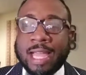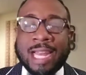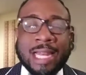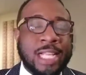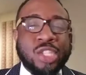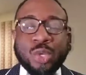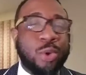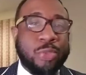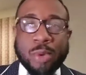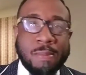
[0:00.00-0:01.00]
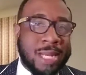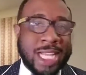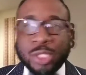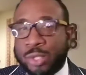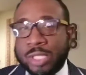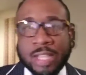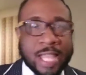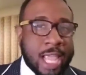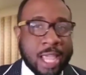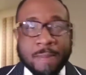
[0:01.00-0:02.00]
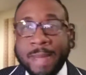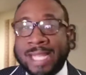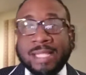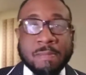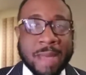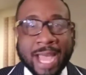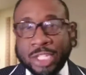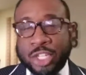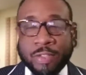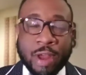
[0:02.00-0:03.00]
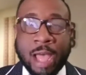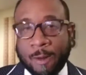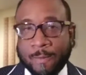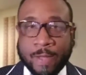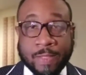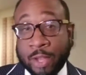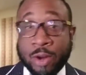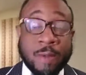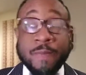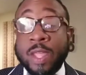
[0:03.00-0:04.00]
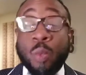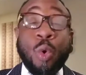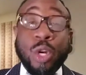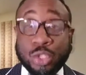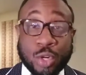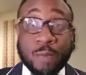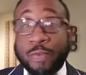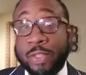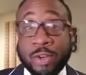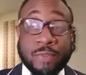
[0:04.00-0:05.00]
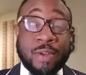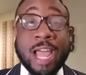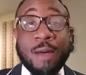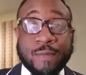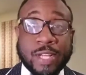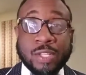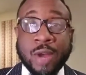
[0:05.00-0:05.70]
at least 2 or 3 blazers that they can mix and match in their wardrobe for their different outfits,